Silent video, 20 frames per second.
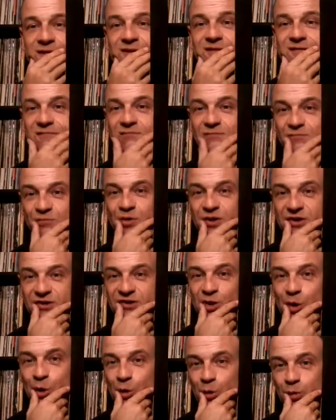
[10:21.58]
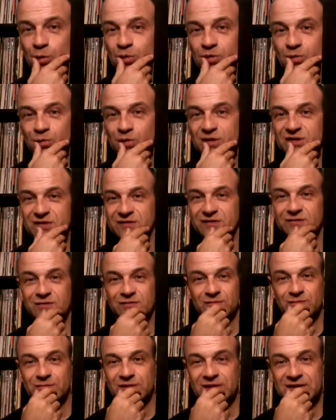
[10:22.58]
is what it's called, which is
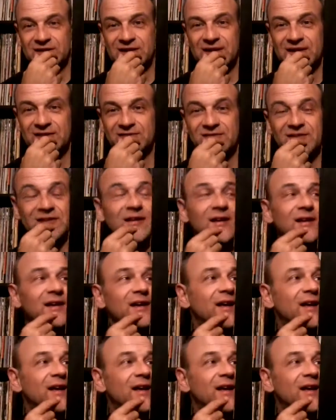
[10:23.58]
bloody lazy.